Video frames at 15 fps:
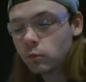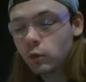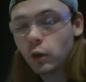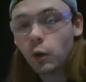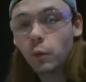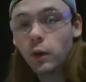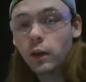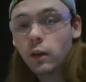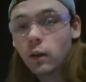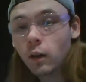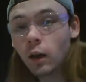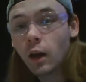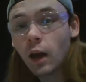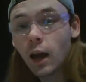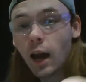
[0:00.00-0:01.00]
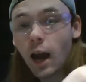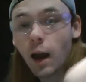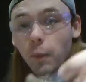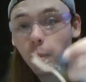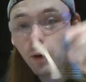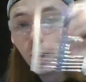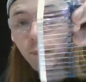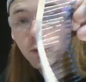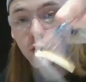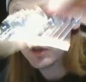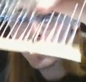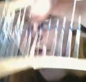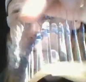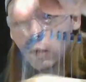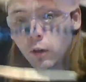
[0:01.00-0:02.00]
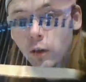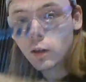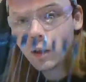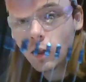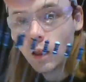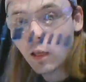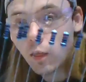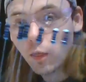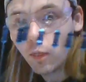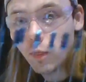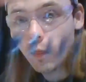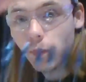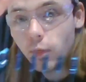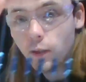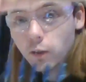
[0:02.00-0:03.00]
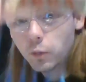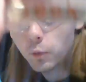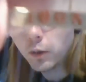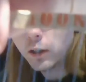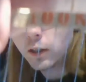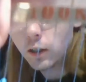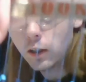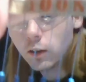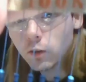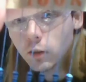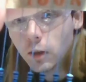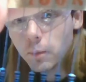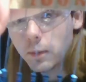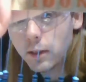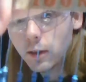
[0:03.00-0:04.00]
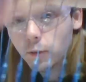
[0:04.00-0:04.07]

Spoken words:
you know what? I promise you, this one is going to be